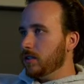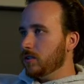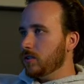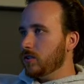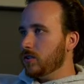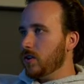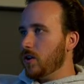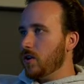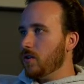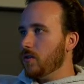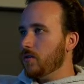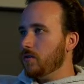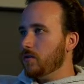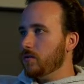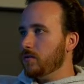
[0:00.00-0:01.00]

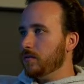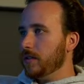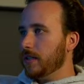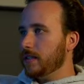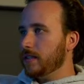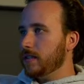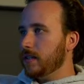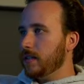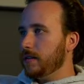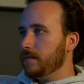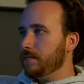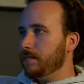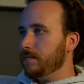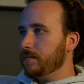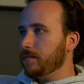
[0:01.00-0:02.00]
So let's see,
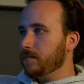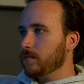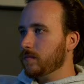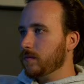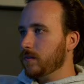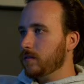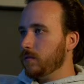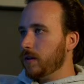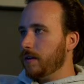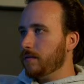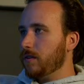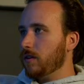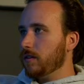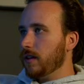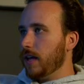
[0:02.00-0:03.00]
we have
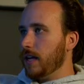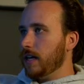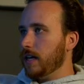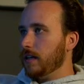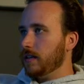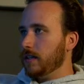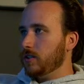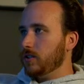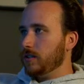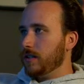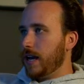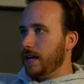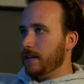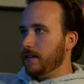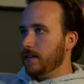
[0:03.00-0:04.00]
our lighting. Let's just
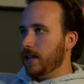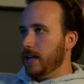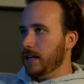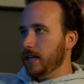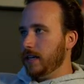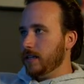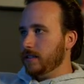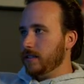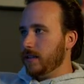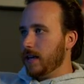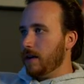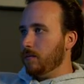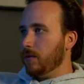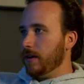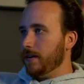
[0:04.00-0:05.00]
add the lighting into
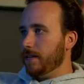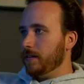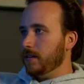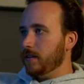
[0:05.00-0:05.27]
that one.